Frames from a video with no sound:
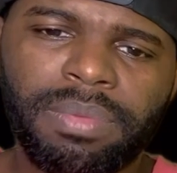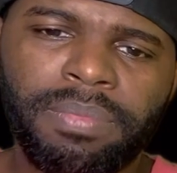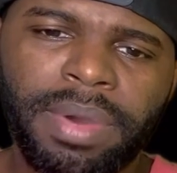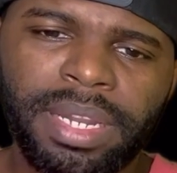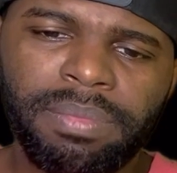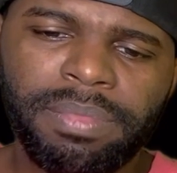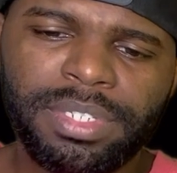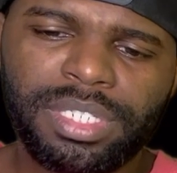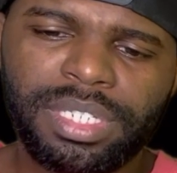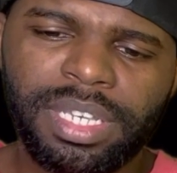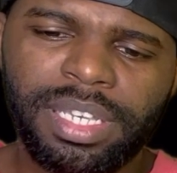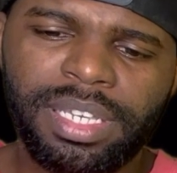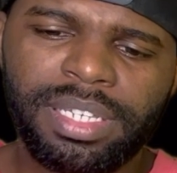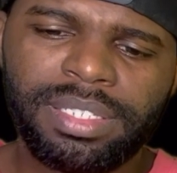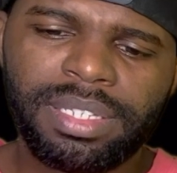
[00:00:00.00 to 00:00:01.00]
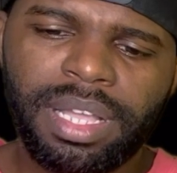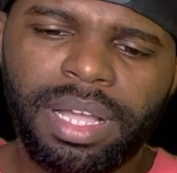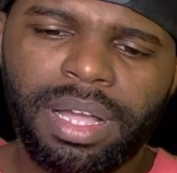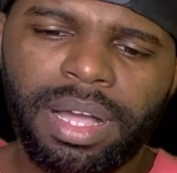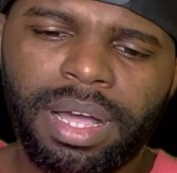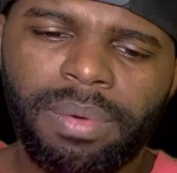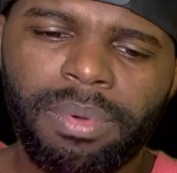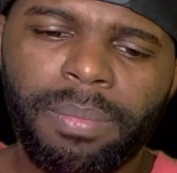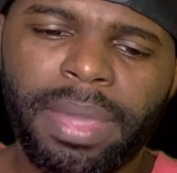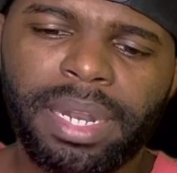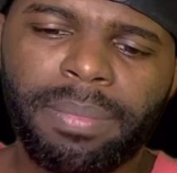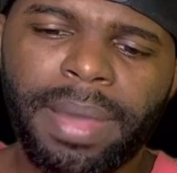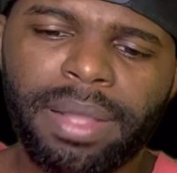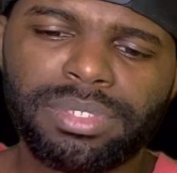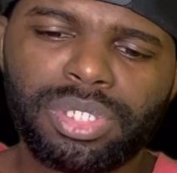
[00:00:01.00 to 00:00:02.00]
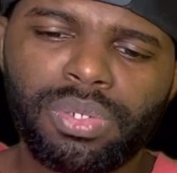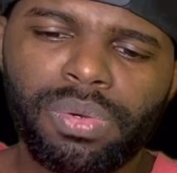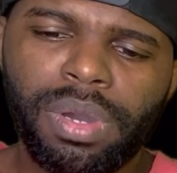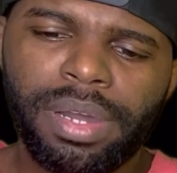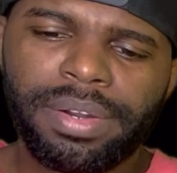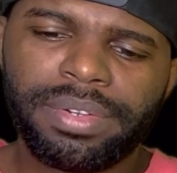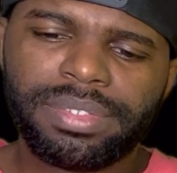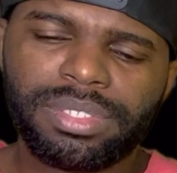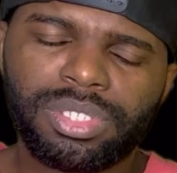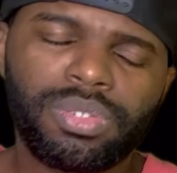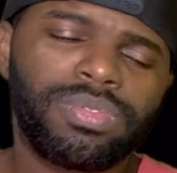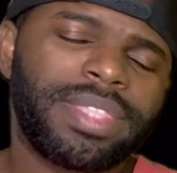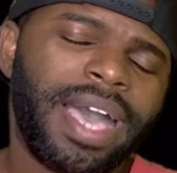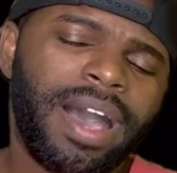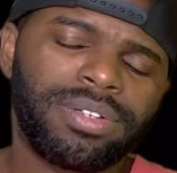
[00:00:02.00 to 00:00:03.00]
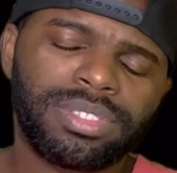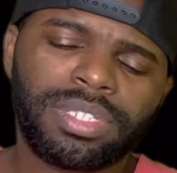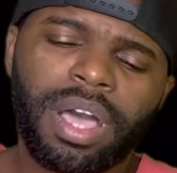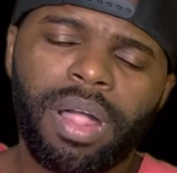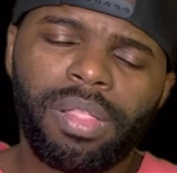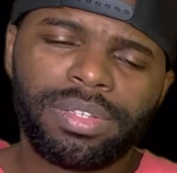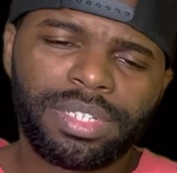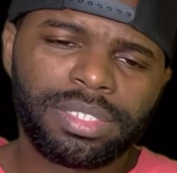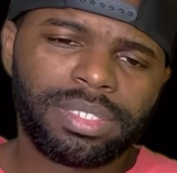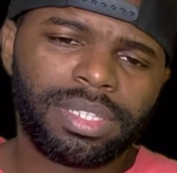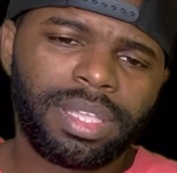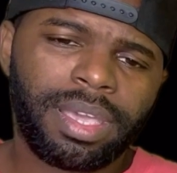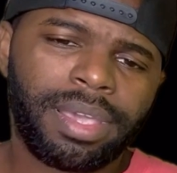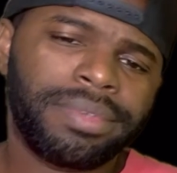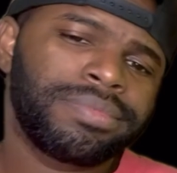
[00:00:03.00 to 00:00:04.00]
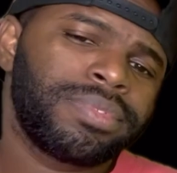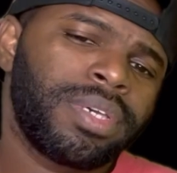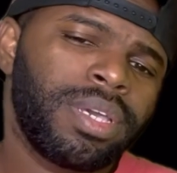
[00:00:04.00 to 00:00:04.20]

Money Machine. It made about $2,000 yesterday.